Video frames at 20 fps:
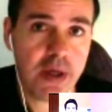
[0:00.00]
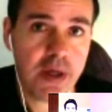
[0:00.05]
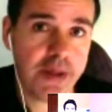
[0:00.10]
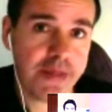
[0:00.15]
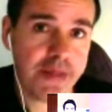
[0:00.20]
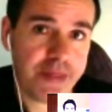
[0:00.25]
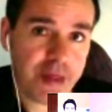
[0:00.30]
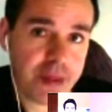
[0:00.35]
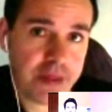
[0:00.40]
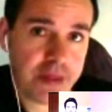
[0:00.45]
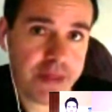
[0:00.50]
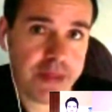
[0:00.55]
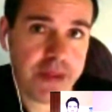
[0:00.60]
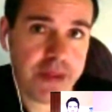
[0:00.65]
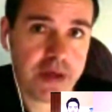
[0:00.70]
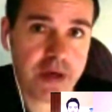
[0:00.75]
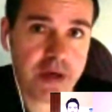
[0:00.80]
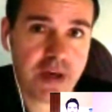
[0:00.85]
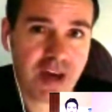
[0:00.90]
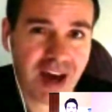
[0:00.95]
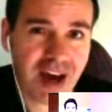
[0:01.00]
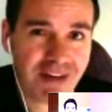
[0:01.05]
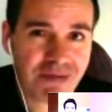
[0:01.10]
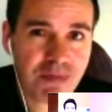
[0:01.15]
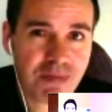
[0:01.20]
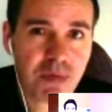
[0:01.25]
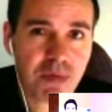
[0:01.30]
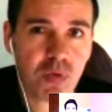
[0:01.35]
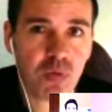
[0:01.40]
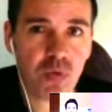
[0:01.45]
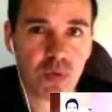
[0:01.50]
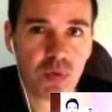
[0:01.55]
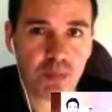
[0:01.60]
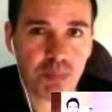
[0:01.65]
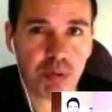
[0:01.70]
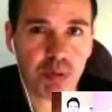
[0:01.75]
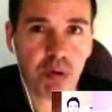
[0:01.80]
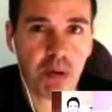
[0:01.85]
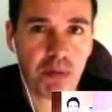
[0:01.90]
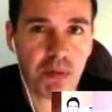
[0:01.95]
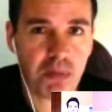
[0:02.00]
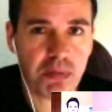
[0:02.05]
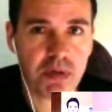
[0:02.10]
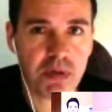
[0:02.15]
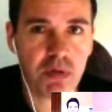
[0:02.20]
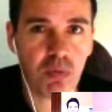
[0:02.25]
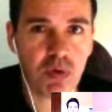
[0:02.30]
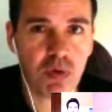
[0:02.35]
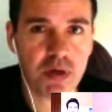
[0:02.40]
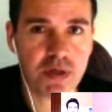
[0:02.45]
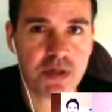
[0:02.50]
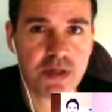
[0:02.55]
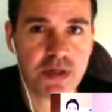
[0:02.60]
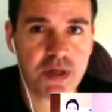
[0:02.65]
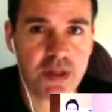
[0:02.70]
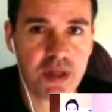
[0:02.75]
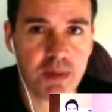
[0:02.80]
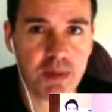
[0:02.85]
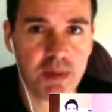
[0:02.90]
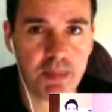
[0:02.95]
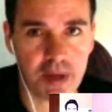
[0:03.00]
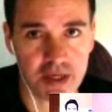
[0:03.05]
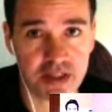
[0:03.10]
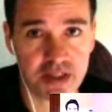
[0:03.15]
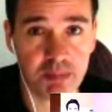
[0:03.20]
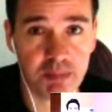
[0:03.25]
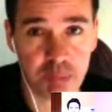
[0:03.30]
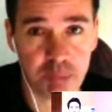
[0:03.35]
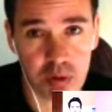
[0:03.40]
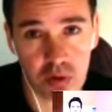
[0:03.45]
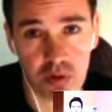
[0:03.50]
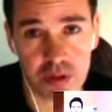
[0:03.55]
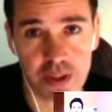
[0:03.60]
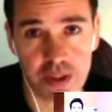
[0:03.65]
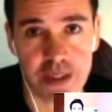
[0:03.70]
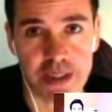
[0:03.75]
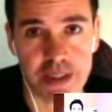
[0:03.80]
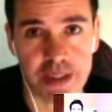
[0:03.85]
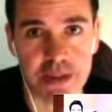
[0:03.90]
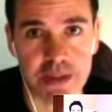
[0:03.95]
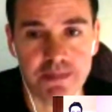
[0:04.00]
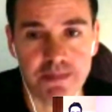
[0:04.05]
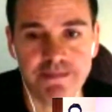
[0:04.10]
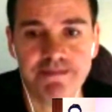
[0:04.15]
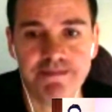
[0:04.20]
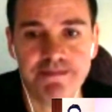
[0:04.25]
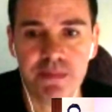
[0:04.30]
then the government would probably want to see them as employees